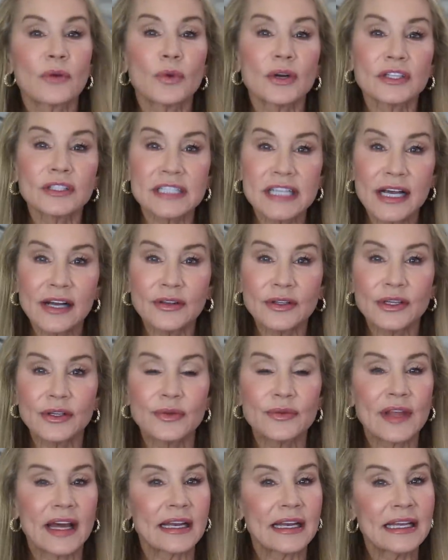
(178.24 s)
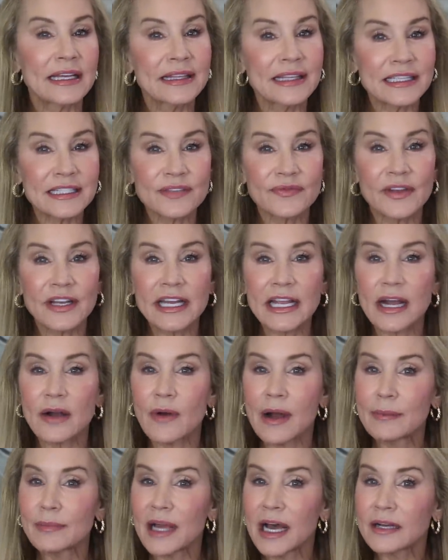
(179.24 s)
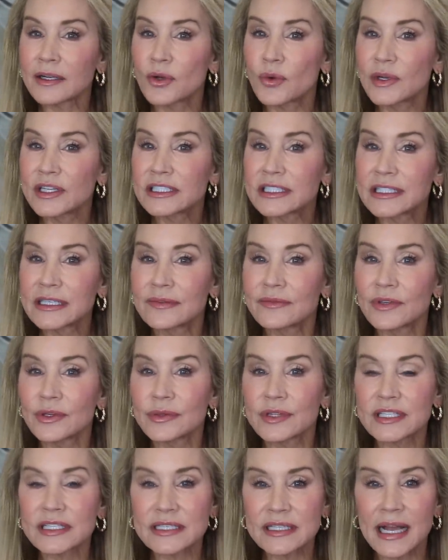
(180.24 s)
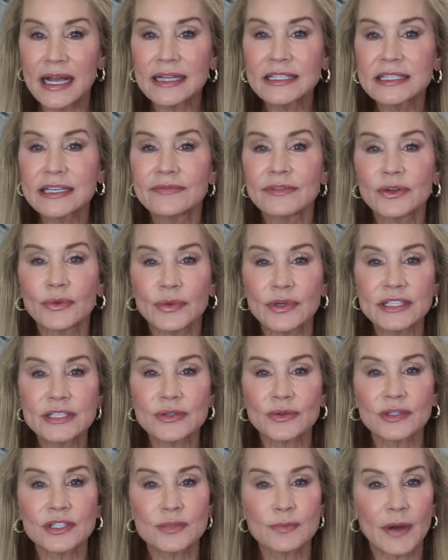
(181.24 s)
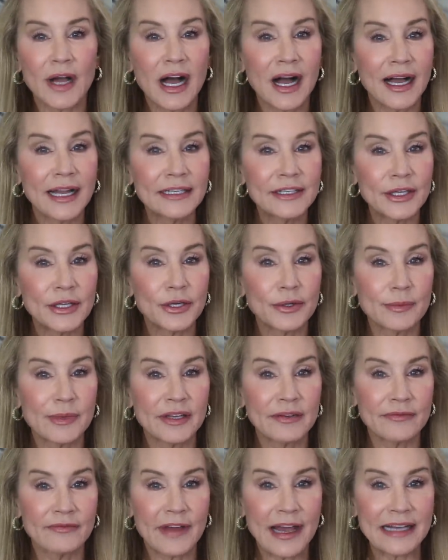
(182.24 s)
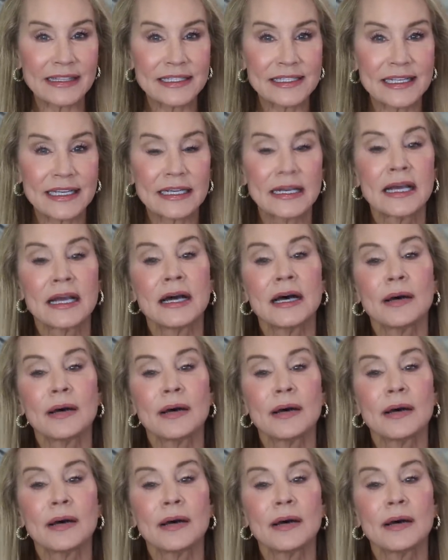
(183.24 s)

I will tell you that in this video, I'm not going to give you the scientific research behind intermittent fasting,